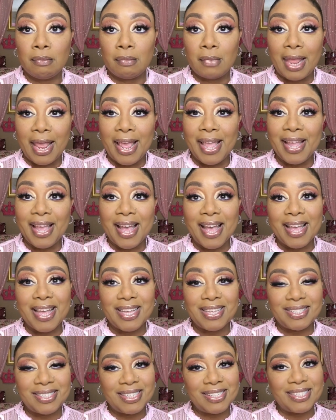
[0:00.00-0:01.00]
Hey
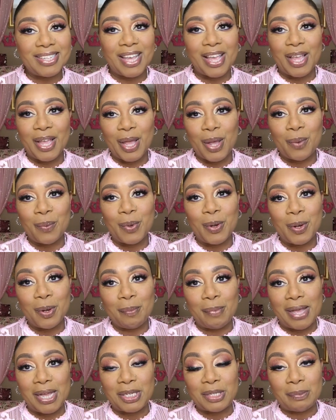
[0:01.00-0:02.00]
guys, this is Gay.
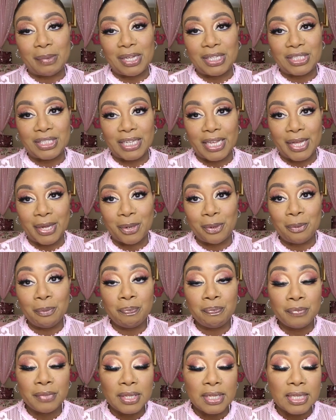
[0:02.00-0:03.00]
Welcome back to my channel.
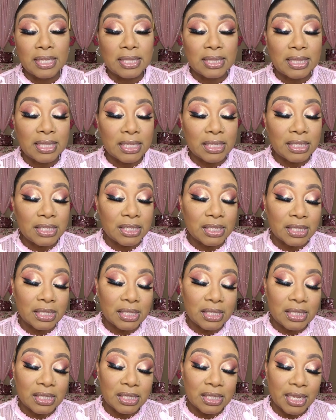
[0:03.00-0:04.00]
This
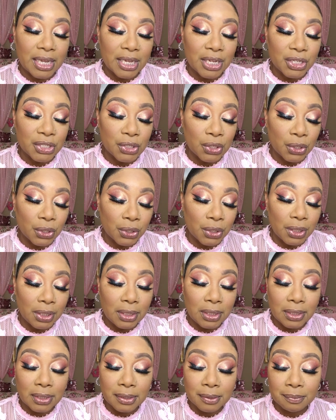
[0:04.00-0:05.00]
is today's
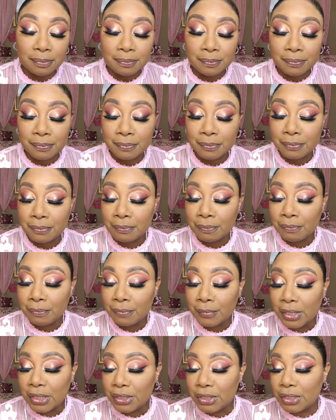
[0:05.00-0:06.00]
look.
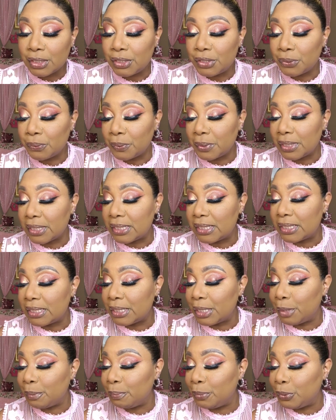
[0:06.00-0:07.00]
Just a really
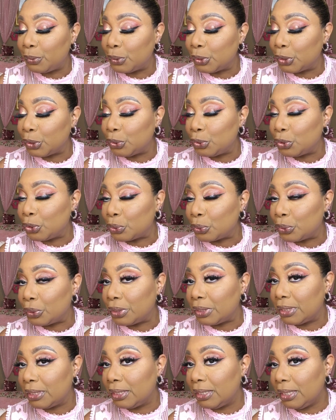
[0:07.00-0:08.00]
simple, neutral
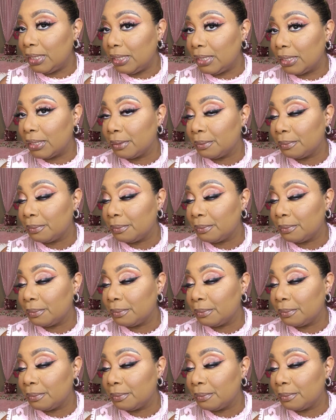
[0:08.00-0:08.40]
look.